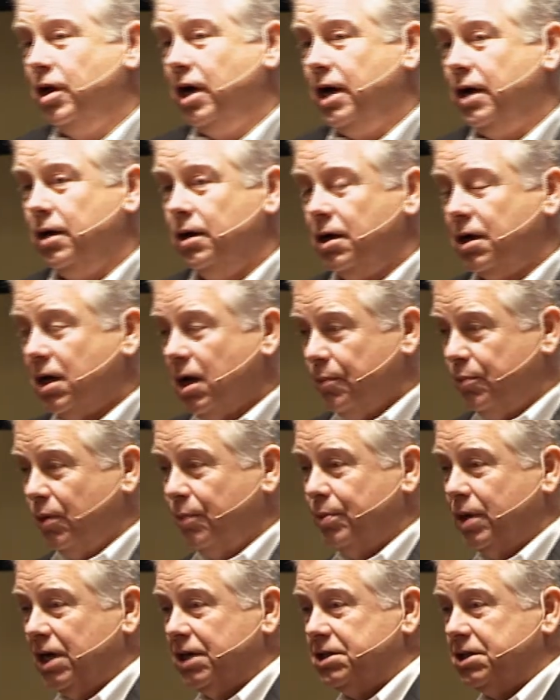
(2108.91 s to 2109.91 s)
that in a couple
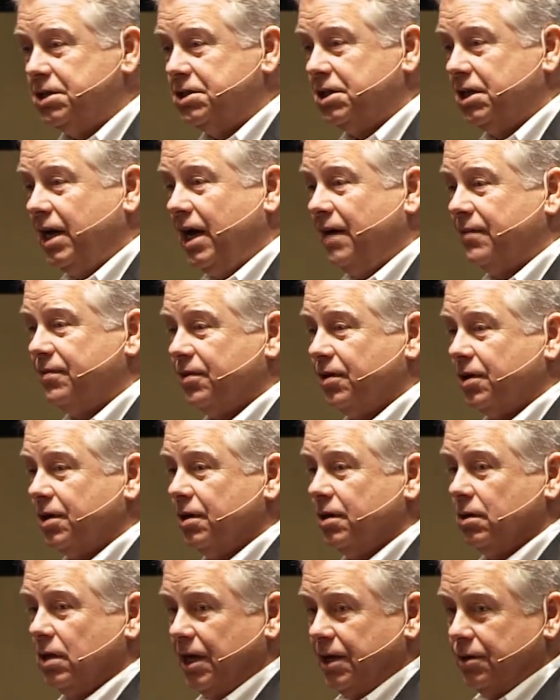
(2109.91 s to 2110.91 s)
places in Africa
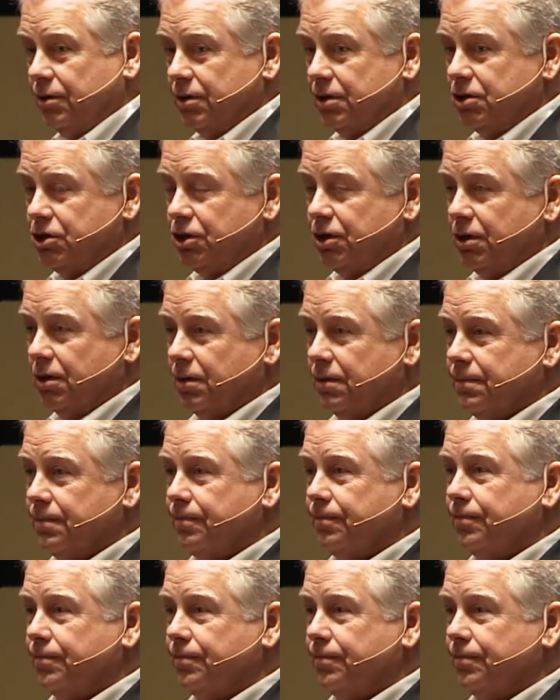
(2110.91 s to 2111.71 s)
later this year.